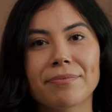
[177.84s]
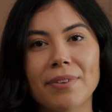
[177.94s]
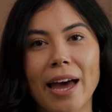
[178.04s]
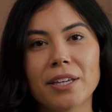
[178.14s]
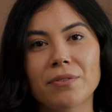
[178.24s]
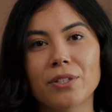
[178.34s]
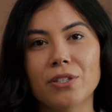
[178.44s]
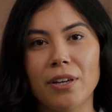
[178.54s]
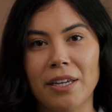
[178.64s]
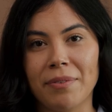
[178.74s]
Thank you for
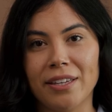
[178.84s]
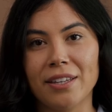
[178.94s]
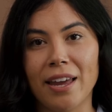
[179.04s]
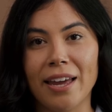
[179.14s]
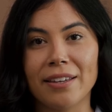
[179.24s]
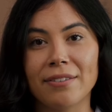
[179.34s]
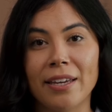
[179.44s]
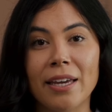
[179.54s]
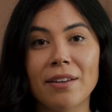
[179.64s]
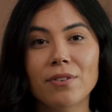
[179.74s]
joining me today.
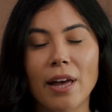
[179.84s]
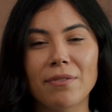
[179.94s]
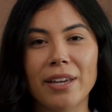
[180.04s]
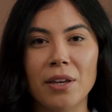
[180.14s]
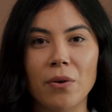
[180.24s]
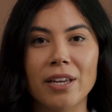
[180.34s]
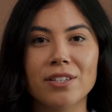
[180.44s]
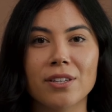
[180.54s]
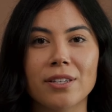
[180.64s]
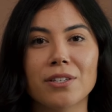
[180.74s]
If you have any
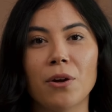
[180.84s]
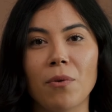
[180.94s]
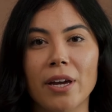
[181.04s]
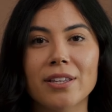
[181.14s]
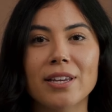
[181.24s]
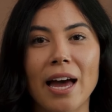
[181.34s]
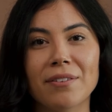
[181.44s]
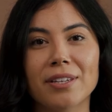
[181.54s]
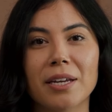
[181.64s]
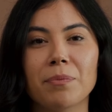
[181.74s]
questions or want to
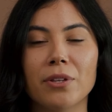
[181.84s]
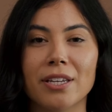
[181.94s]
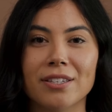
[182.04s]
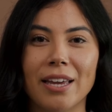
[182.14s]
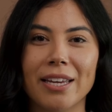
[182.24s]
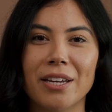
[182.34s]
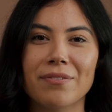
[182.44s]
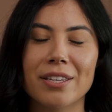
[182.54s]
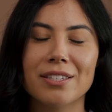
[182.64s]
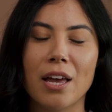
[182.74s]
dive deeper into any of
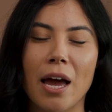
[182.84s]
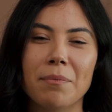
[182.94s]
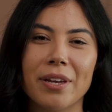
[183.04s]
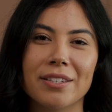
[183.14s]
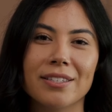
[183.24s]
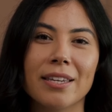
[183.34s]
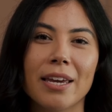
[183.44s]
these topics,